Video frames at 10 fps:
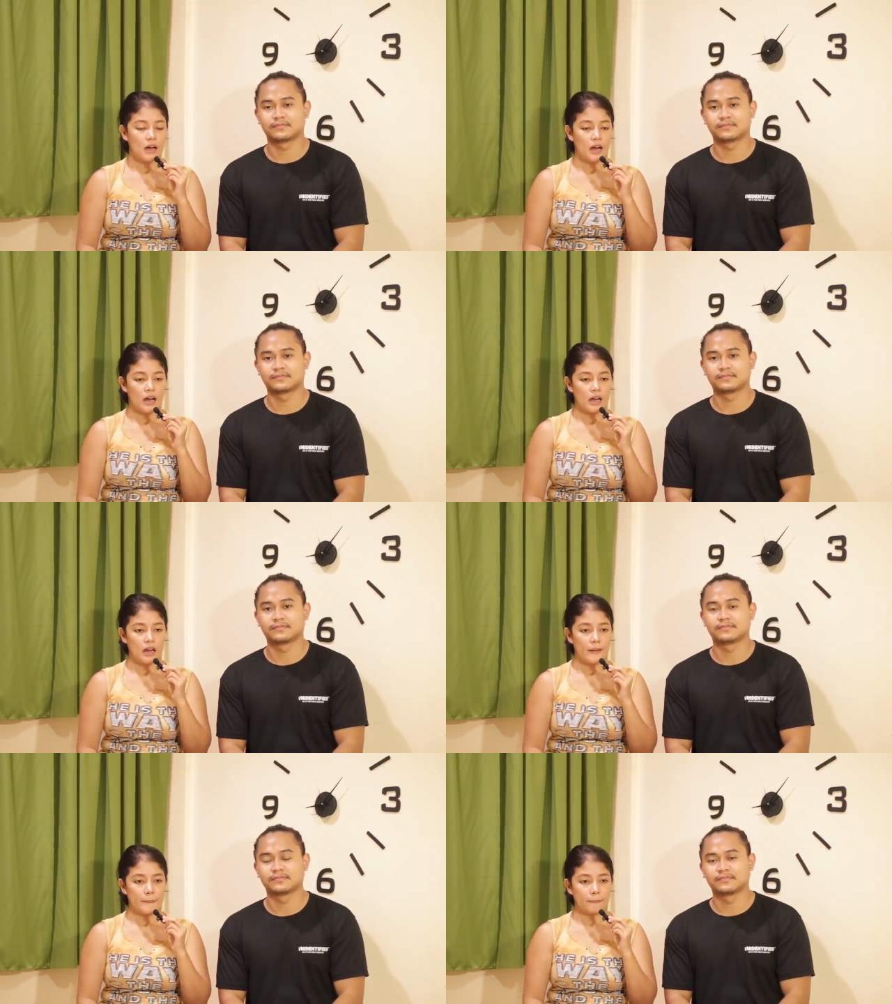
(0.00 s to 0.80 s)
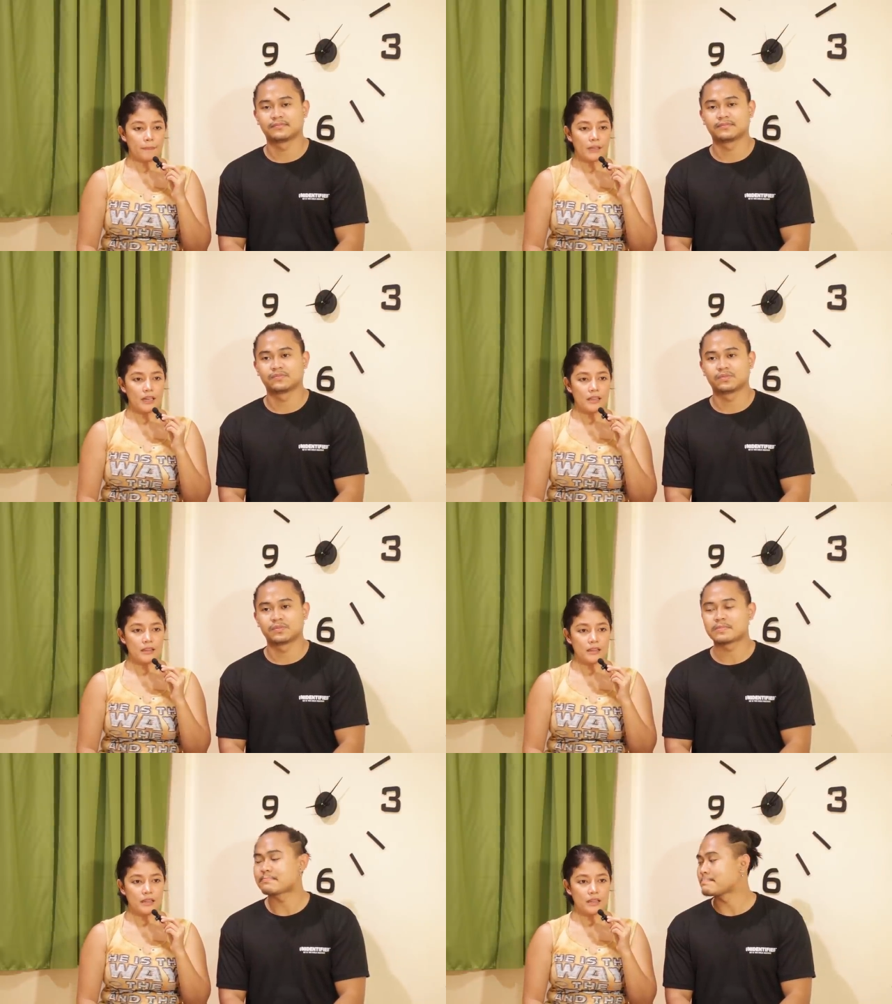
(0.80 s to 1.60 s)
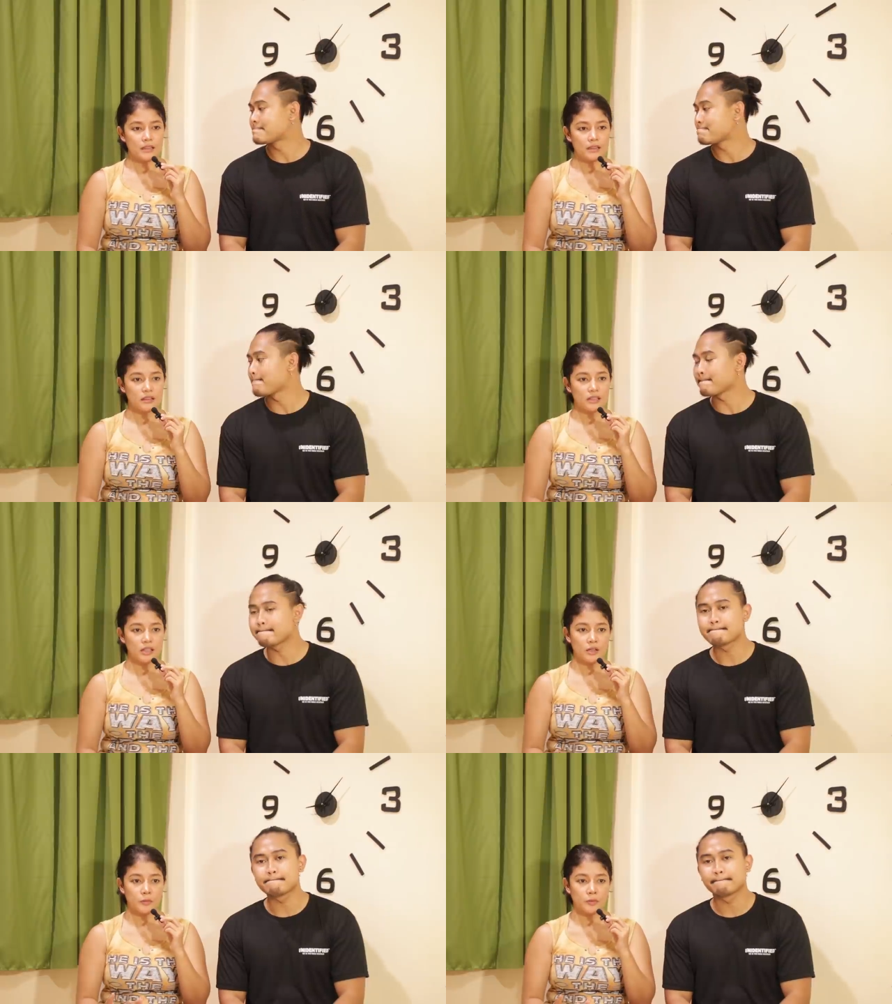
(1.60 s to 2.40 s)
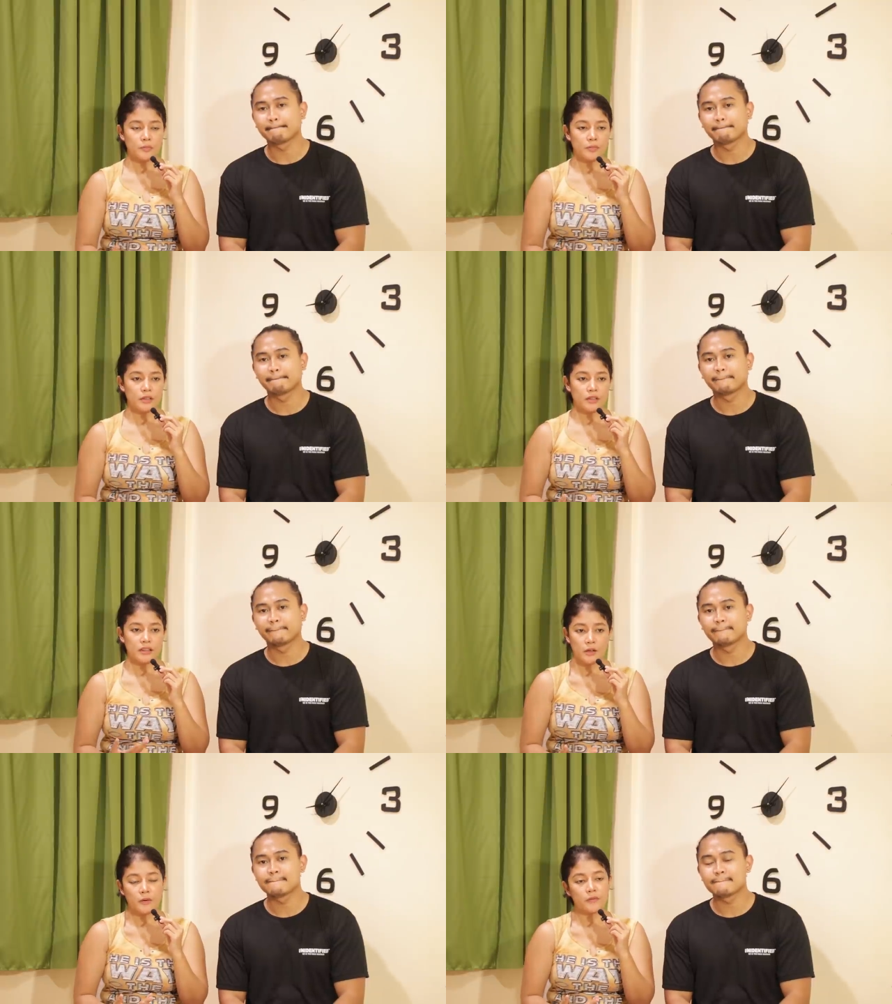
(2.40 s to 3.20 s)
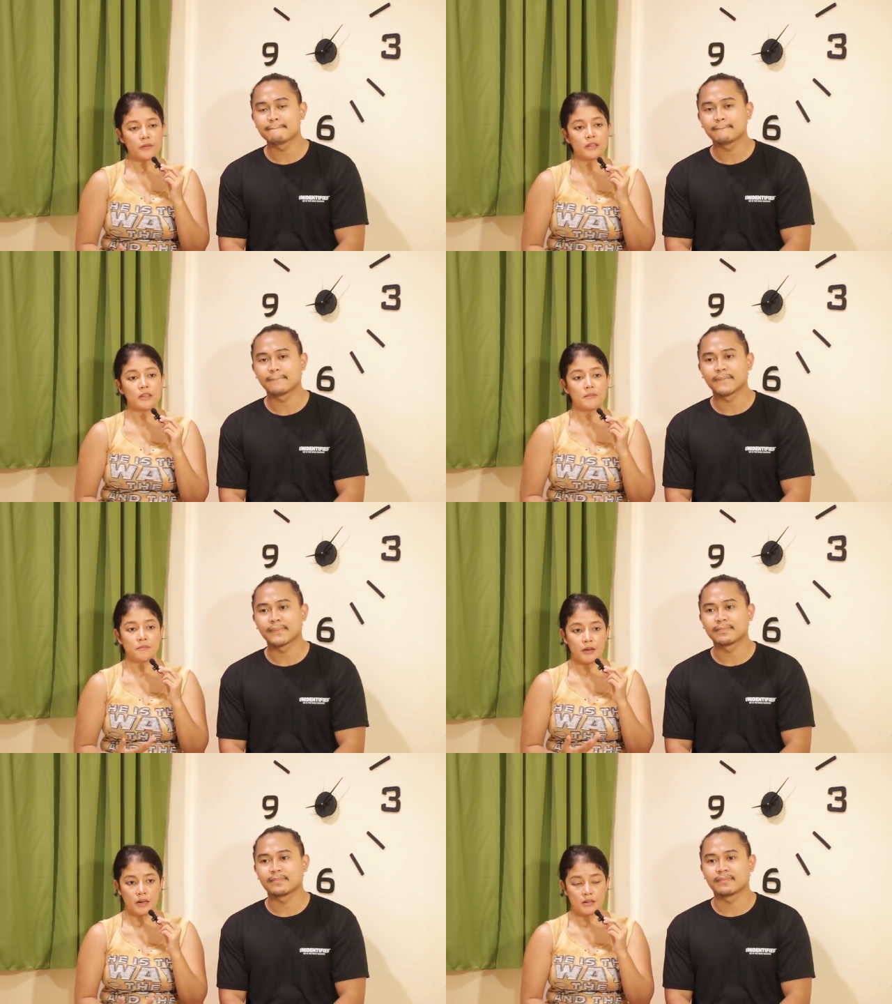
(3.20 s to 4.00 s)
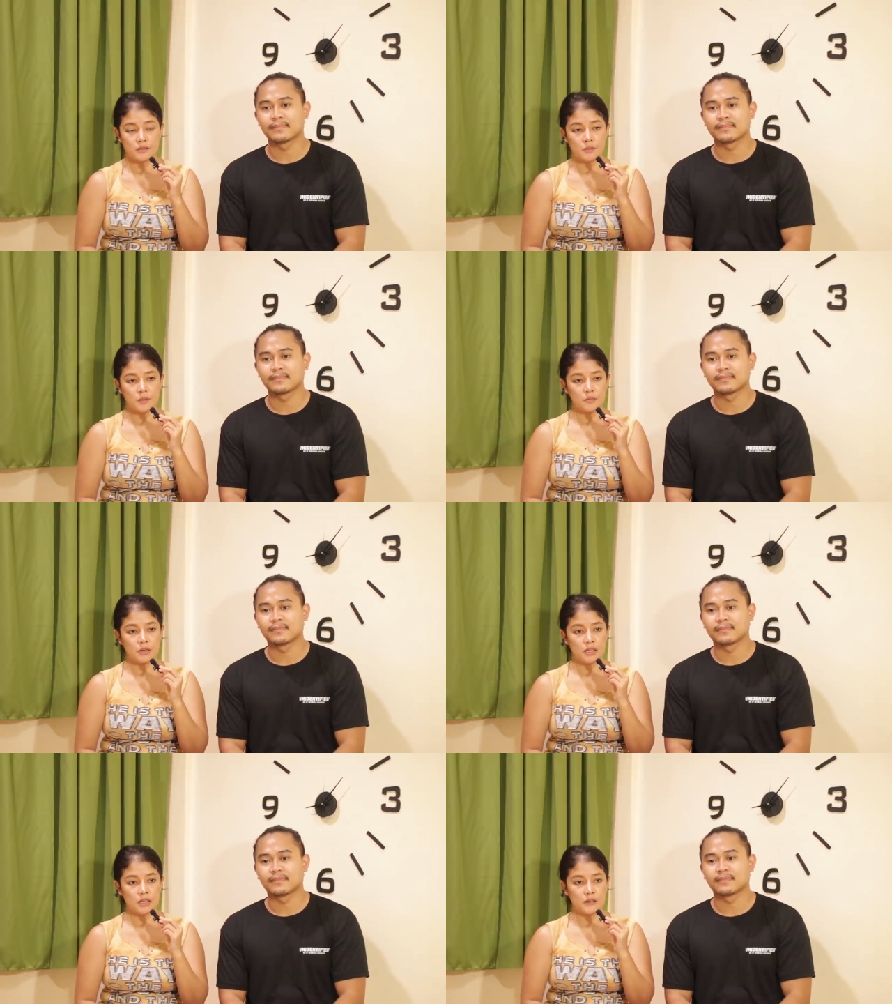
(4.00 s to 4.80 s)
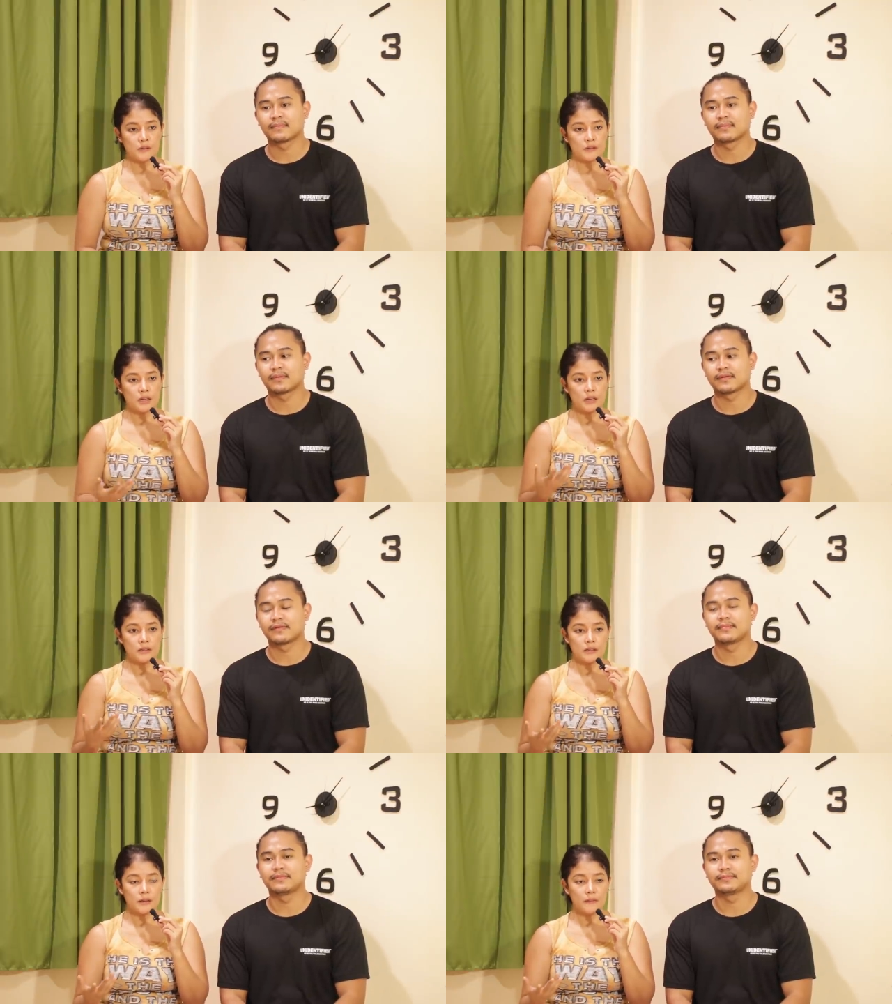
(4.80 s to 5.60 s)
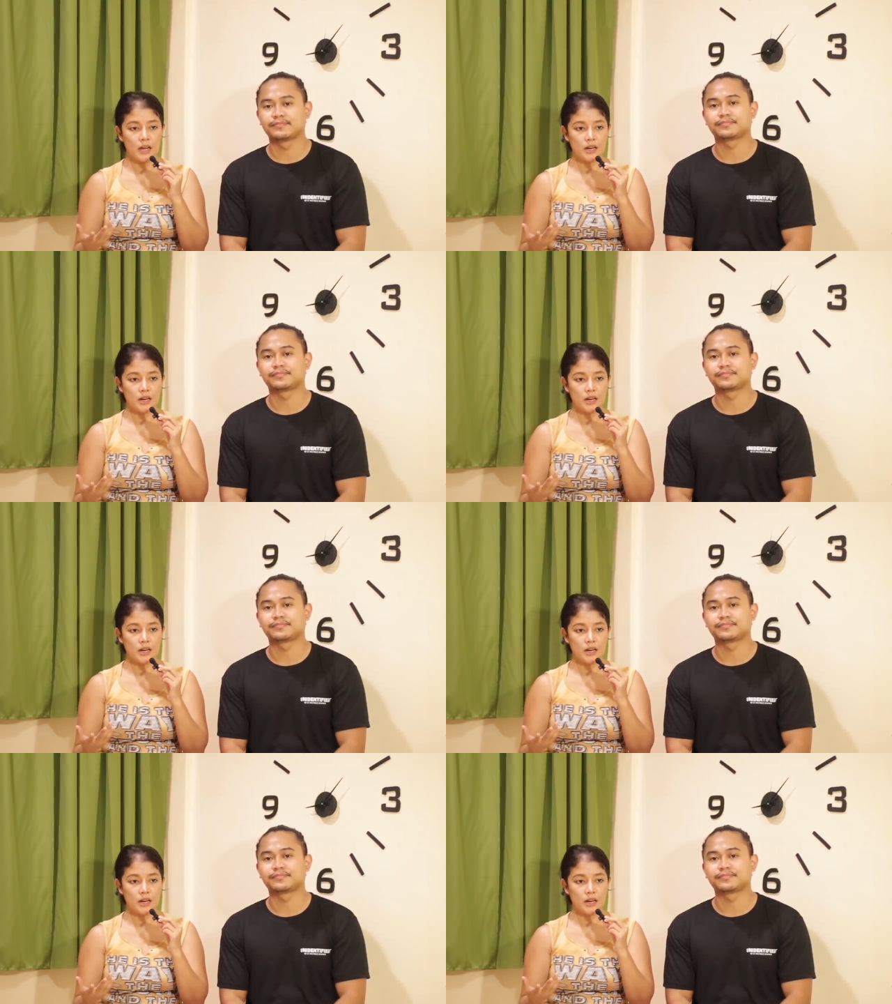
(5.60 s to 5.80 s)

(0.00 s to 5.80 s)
Speaker 1: uh, I think it would be they would feel embarrassment because some